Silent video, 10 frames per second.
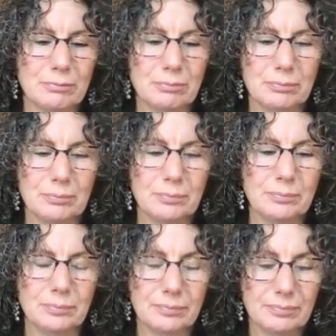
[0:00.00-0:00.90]

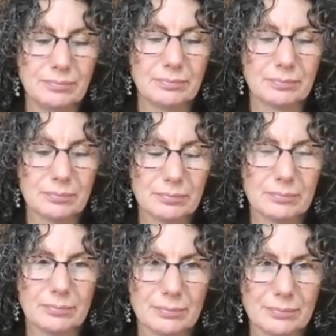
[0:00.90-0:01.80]

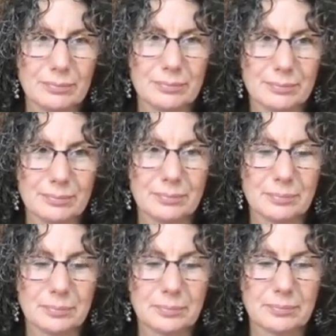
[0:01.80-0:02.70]

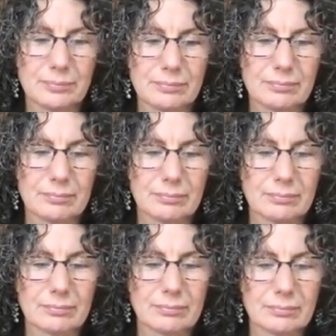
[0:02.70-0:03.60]

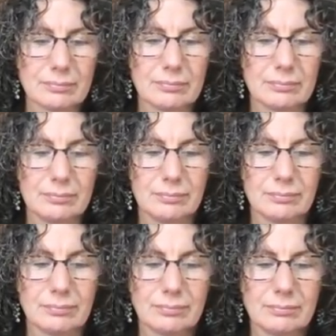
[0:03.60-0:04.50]

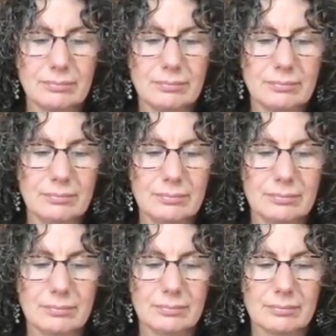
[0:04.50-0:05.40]

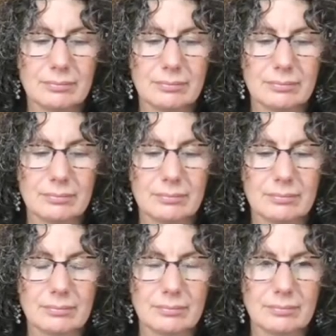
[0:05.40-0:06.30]
No words are spoken by the person on screen.